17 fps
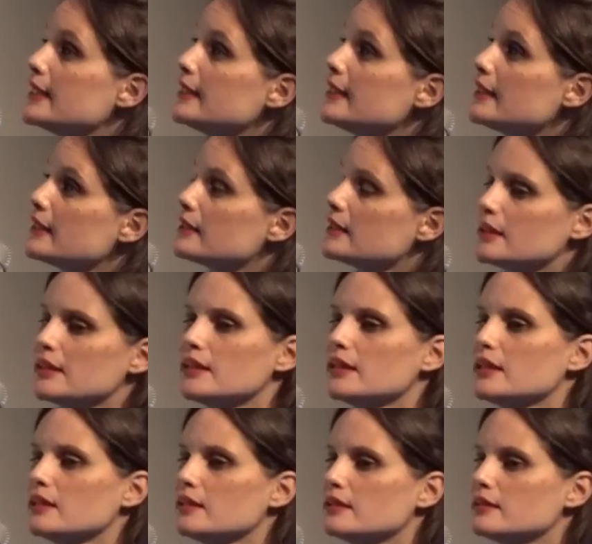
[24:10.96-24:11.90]
Yeah,
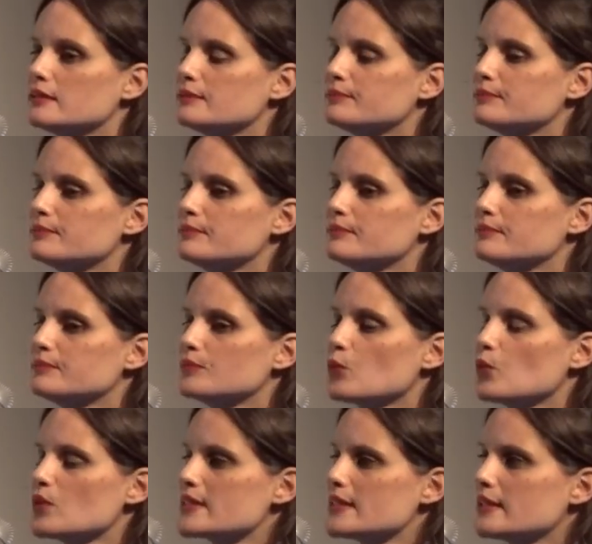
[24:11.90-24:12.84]

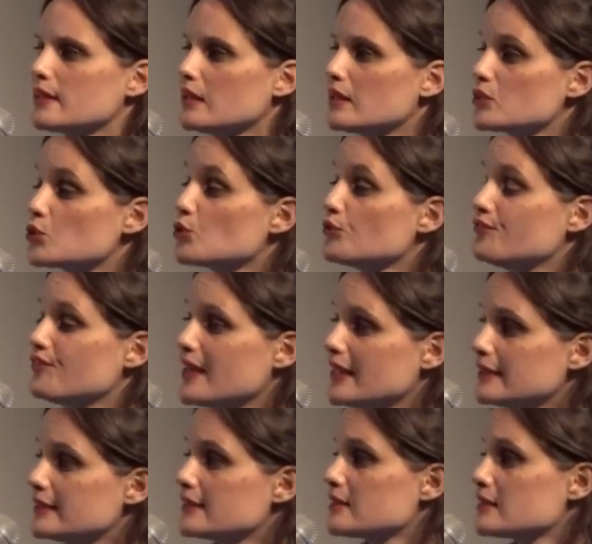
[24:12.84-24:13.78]
was it hard to
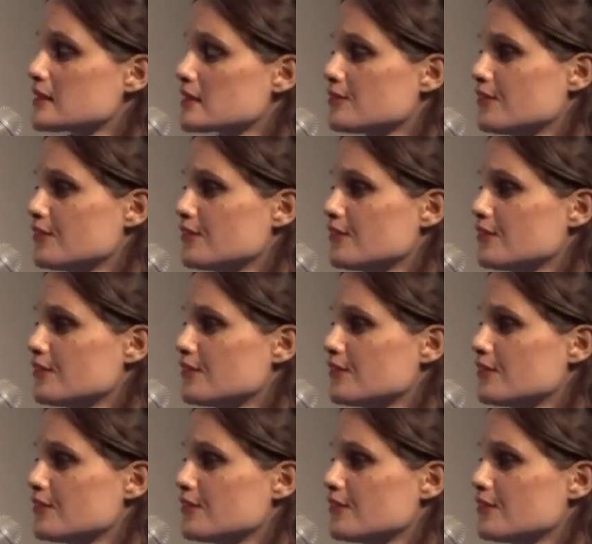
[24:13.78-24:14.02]
finance